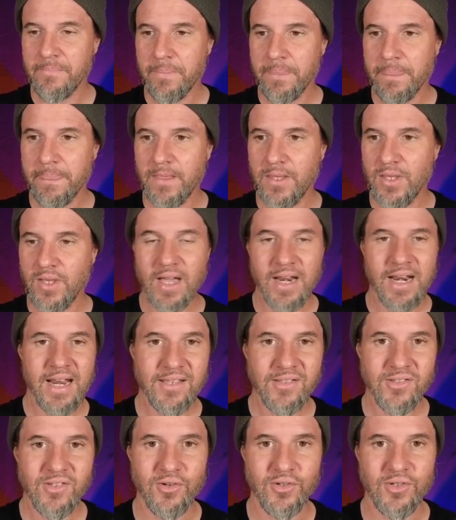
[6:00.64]
you got to
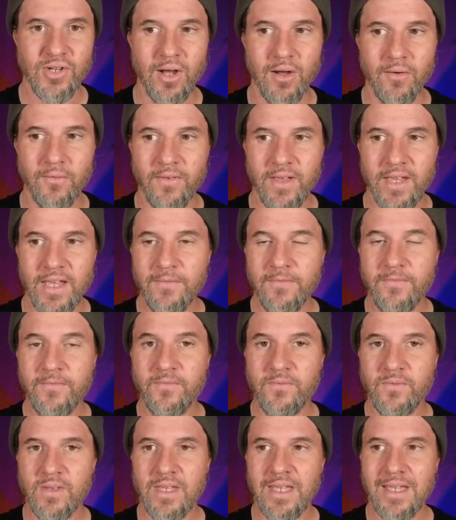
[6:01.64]
ask yourself if
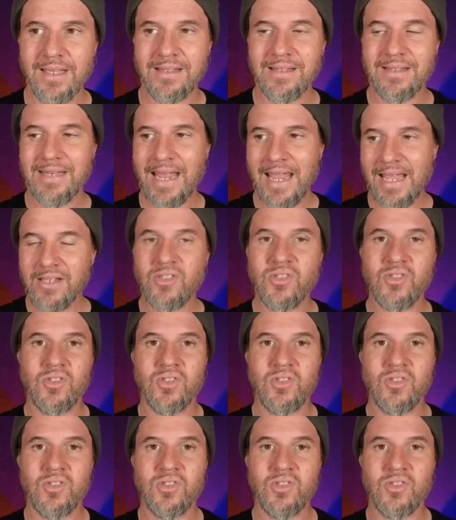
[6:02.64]
it takes